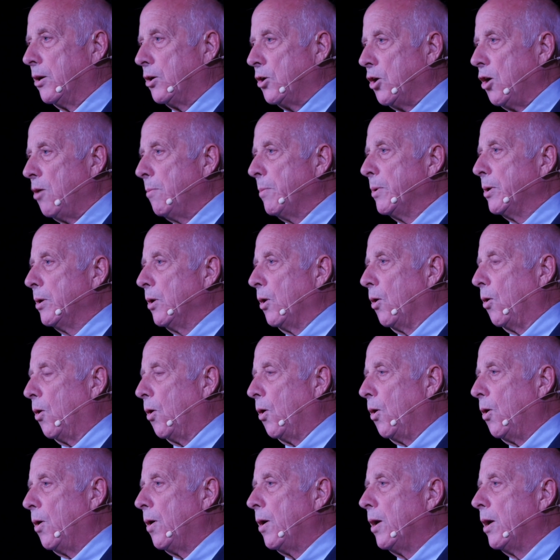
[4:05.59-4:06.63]
common
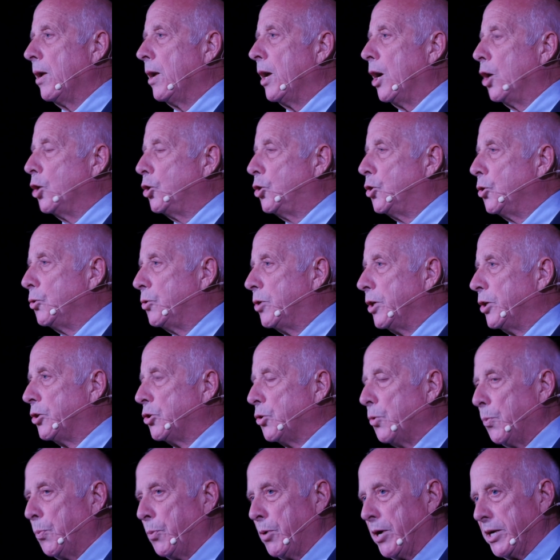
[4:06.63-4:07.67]
law and
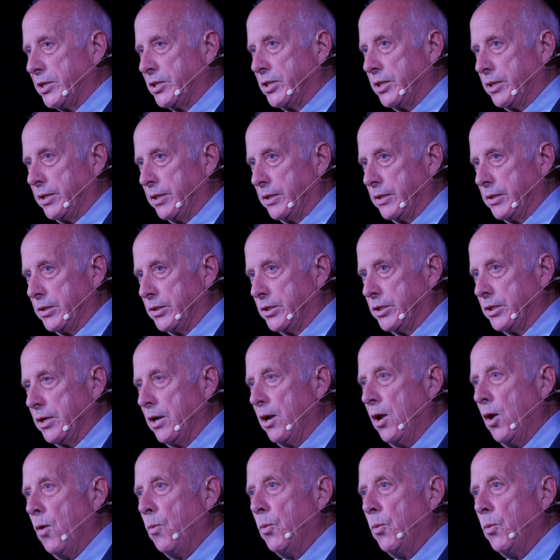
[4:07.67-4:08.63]
judicial precedence,